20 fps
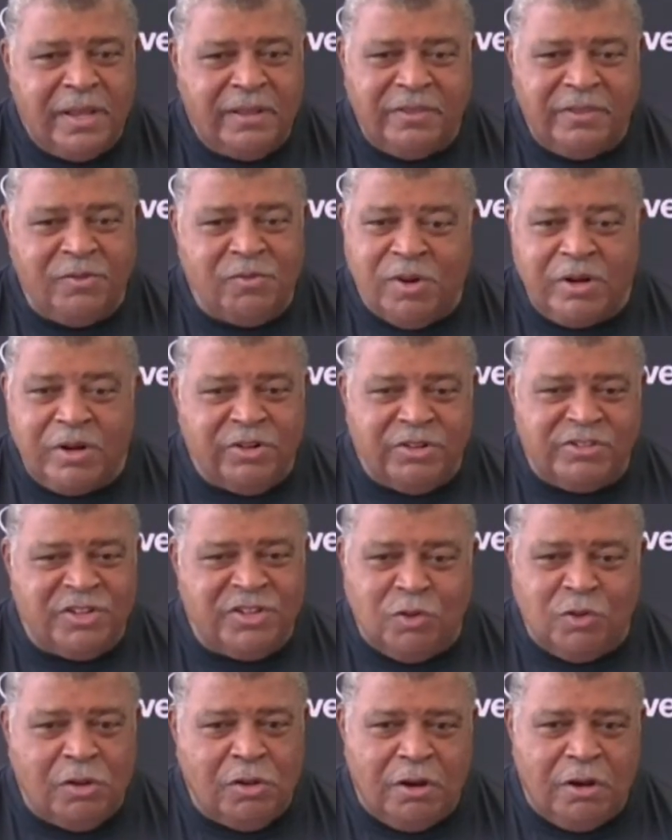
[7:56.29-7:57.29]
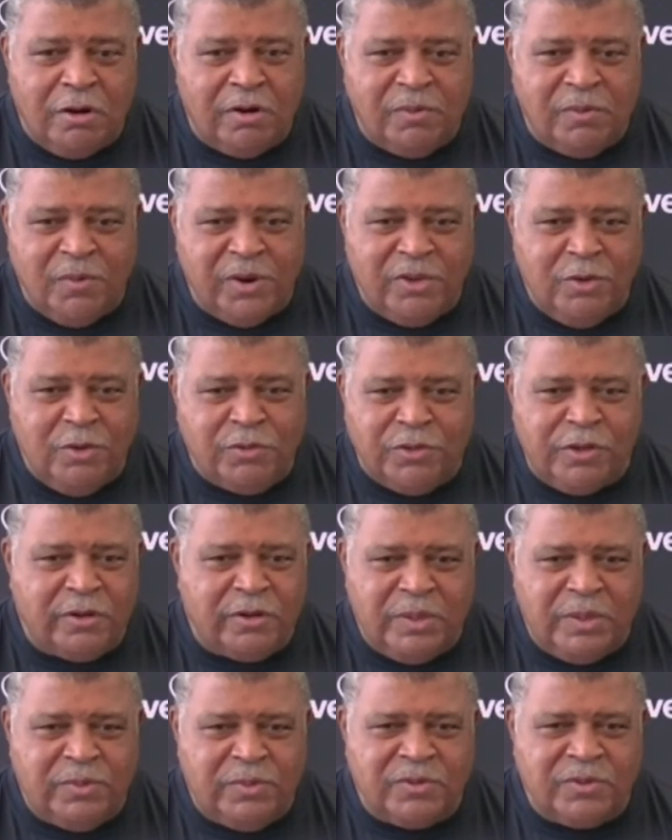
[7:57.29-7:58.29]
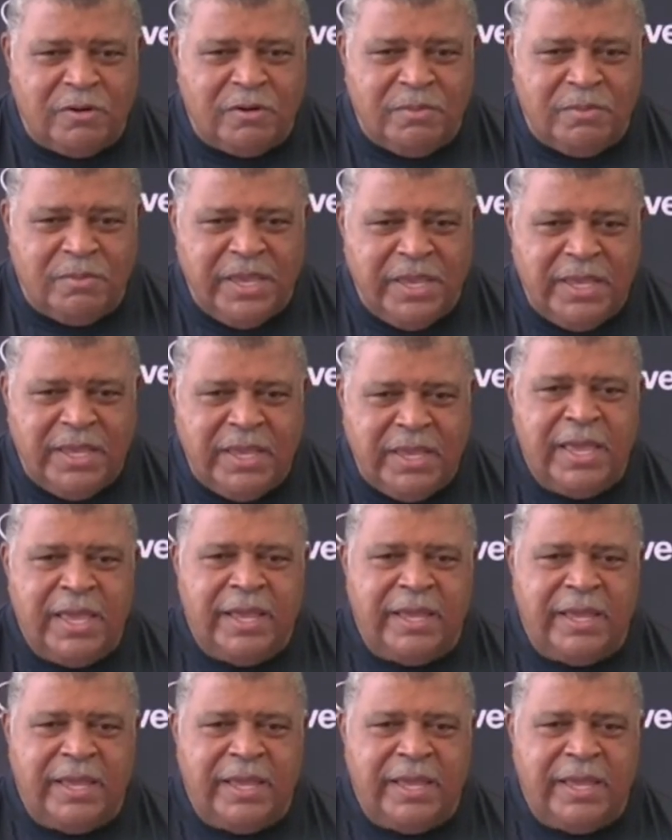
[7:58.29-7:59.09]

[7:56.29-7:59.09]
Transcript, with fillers: the runner is no longer where you thought he was going to be